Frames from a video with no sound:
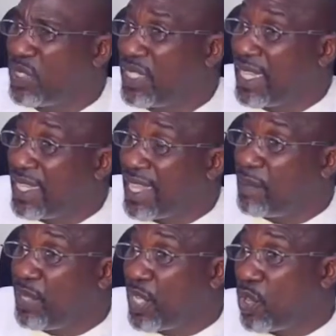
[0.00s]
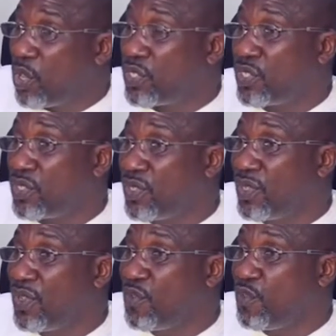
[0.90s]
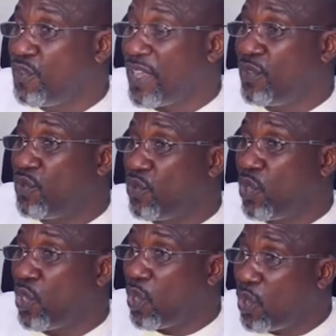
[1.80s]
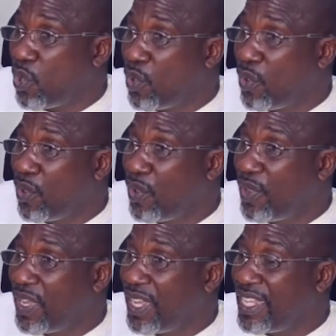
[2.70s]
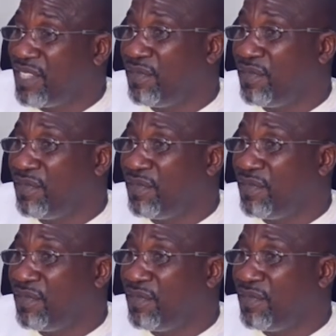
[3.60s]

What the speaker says: say that because federal law is